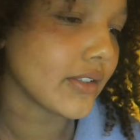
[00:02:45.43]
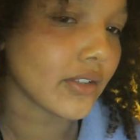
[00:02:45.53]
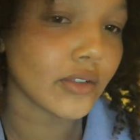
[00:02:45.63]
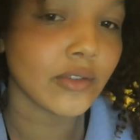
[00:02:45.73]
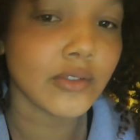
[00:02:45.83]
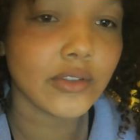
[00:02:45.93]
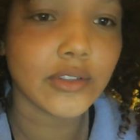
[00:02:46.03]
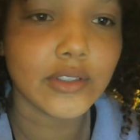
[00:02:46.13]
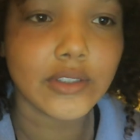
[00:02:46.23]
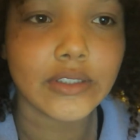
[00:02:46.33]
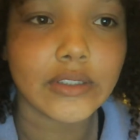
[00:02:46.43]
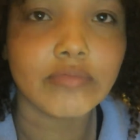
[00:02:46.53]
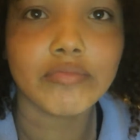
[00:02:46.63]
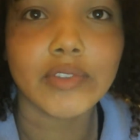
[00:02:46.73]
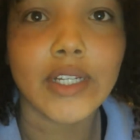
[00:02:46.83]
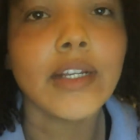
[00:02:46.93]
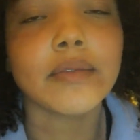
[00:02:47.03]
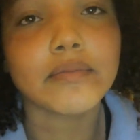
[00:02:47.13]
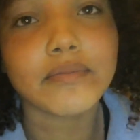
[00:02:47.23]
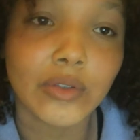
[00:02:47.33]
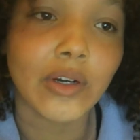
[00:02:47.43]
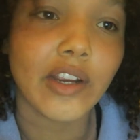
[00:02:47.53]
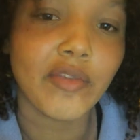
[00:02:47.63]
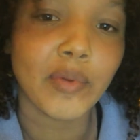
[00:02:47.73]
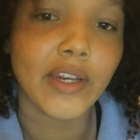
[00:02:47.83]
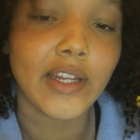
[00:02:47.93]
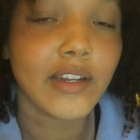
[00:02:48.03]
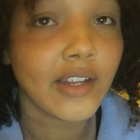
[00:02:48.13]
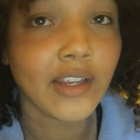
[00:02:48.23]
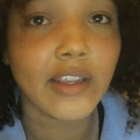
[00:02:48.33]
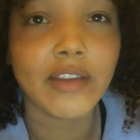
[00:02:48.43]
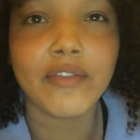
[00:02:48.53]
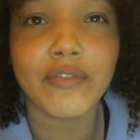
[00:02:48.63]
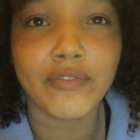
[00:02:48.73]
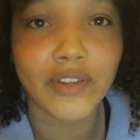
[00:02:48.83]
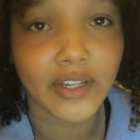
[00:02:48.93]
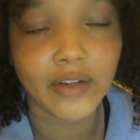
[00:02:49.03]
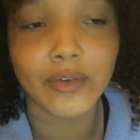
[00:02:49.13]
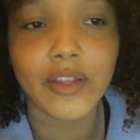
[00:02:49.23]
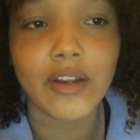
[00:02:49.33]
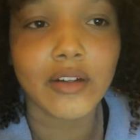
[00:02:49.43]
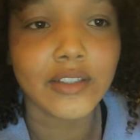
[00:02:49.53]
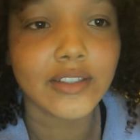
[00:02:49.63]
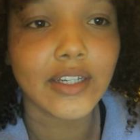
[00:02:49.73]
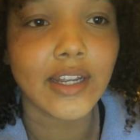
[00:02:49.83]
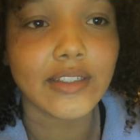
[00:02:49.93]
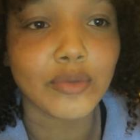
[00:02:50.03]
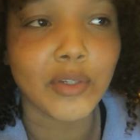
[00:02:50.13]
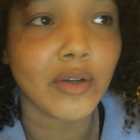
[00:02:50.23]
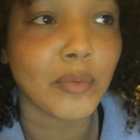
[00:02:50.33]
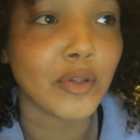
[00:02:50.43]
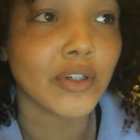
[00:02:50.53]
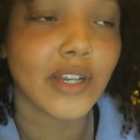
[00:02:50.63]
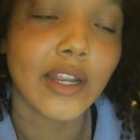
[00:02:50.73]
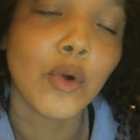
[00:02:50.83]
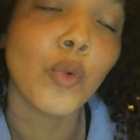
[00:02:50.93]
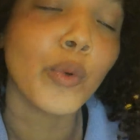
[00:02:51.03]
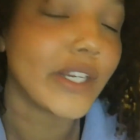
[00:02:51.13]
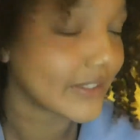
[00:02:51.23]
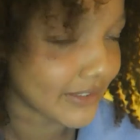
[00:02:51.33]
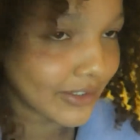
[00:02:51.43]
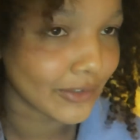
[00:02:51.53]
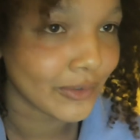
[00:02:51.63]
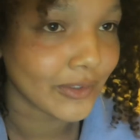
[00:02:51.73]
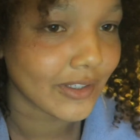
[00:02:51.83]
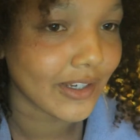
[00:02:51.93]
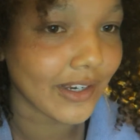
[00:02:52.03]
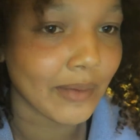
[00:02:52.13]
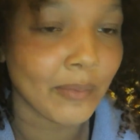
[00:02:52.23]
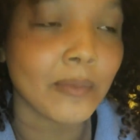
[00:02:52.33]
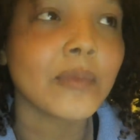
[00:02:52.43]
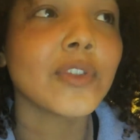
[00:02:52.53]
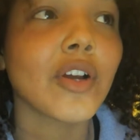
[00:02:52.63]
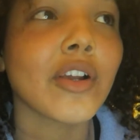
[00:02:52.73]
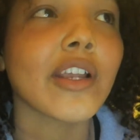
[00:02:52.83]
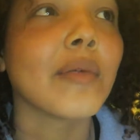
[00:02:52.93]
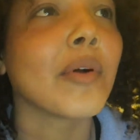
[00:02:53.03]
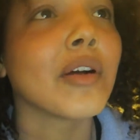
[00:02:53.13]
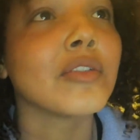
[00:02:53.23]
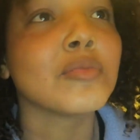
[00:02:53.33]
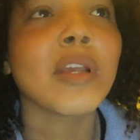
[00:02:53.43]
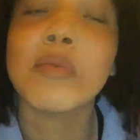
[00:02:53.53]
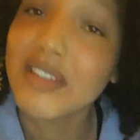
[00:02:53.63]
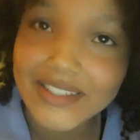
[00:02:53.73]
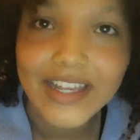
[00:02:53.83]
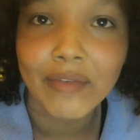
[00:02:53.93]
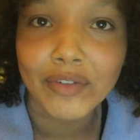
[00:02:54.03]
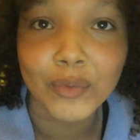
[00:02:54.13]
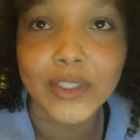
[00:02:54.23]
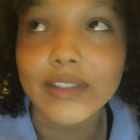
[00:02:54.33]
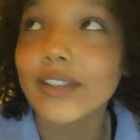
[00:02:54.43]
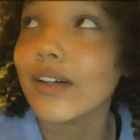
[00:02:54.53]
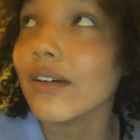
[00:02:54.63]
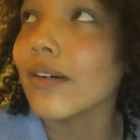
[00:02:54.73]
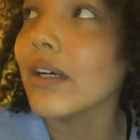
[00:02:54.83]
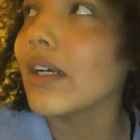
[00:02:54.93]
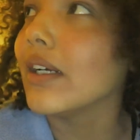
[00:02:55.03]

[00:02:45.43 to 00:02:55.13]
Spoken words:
So yeah, so I've been editing a video that honestly had to be uploaded like weeks ago. I'm talking about maybe 7 weeks ago.